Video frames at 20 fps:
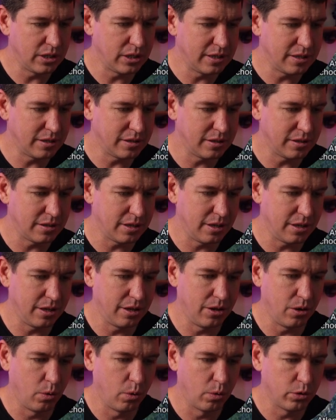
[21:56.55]
This is
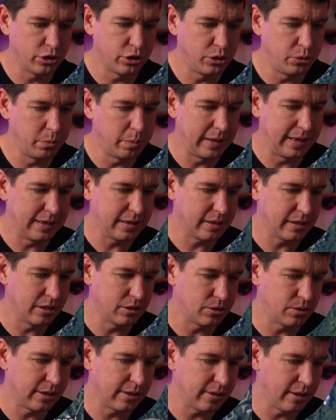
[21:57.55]
the Horseshoe Bend
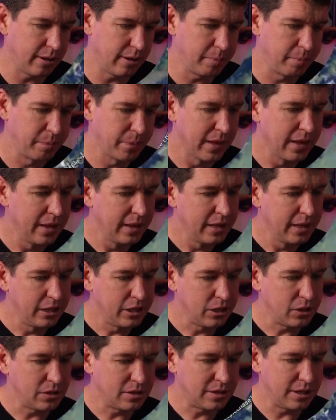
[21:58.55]
Country Club.
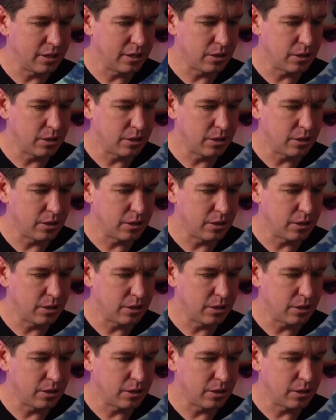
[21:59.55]
You can see the